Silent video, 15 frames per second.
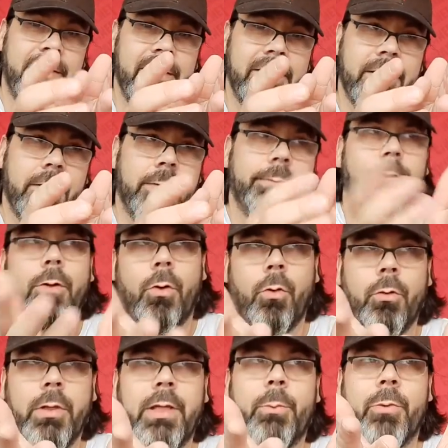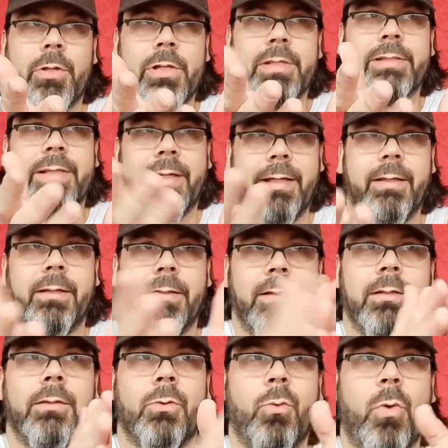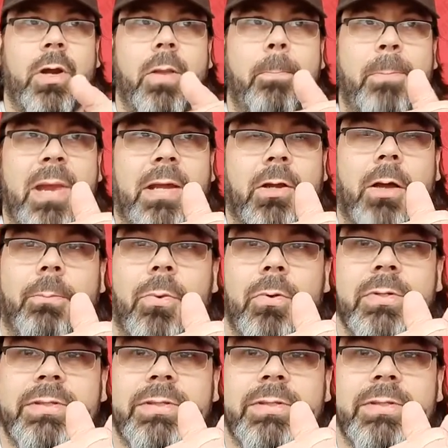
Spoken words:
discs, which is quite a big number